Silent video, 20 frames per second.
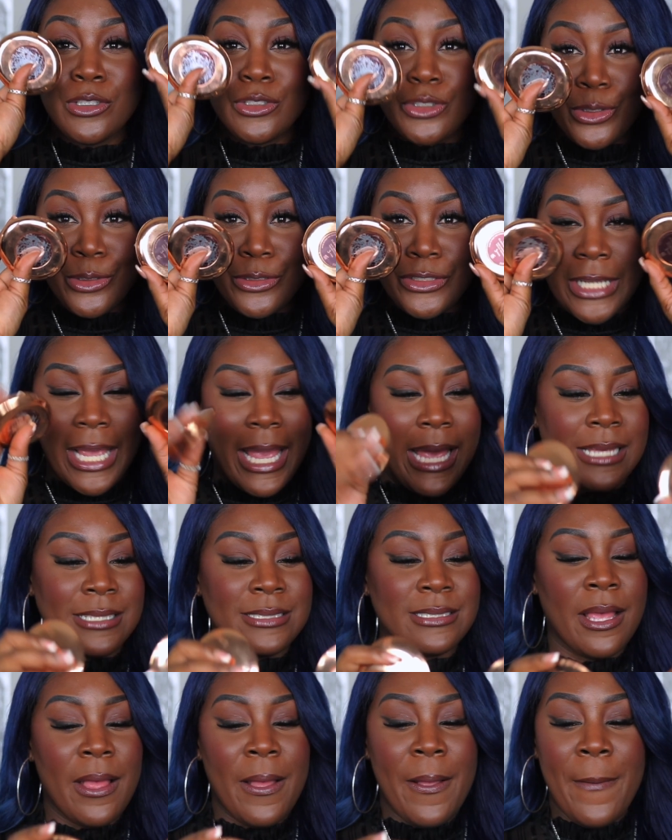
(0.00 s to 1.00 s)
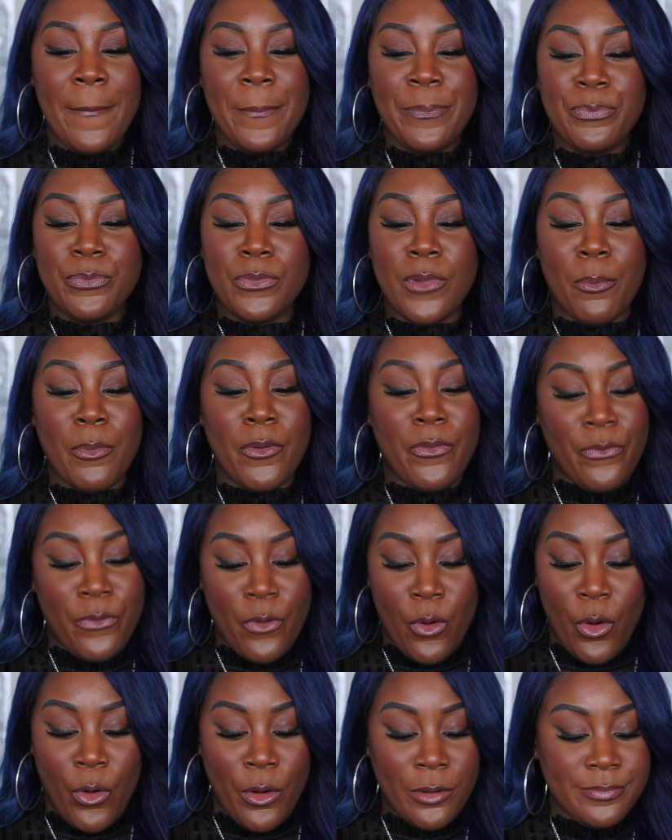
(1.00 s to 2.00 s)
Two shades. Number
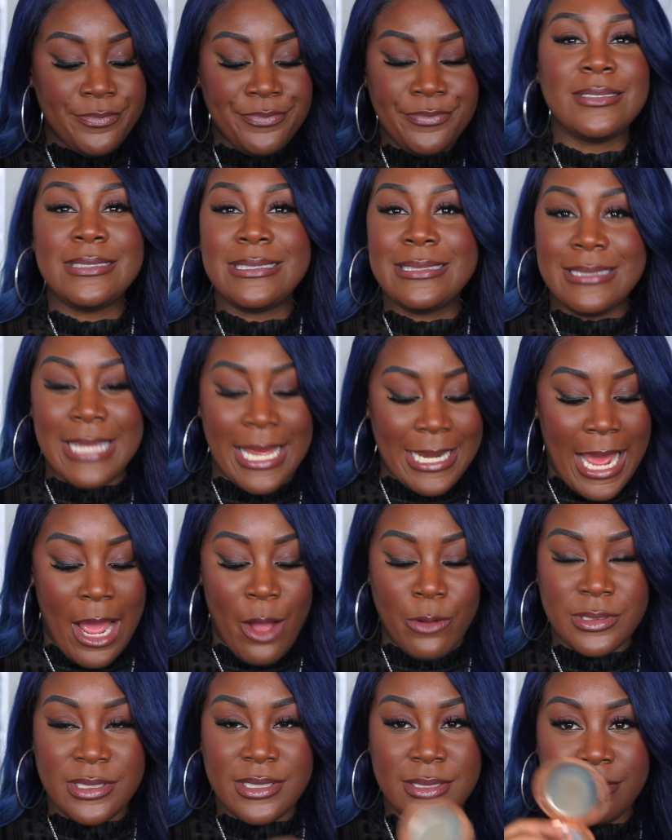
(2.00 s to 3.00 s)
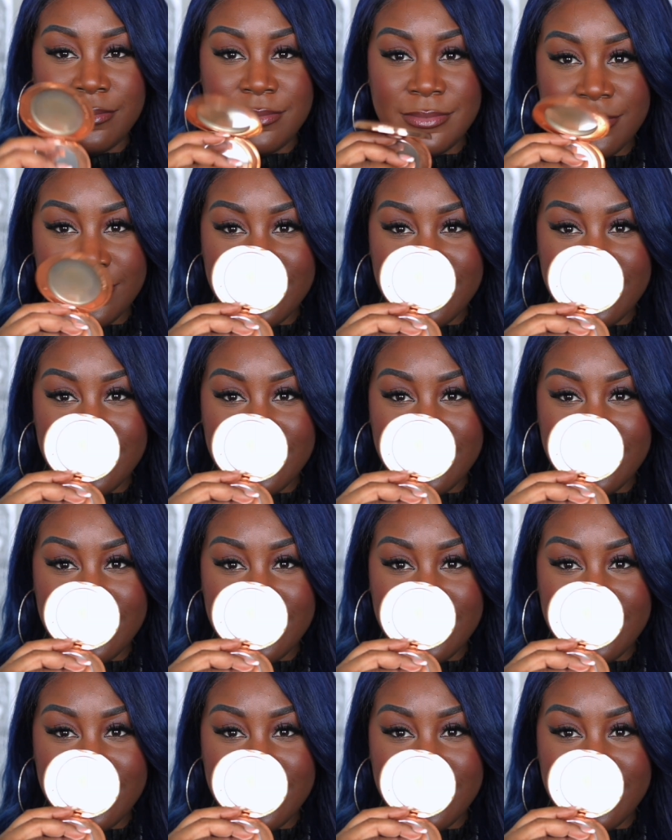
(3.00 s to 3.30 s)
4, Dead Out.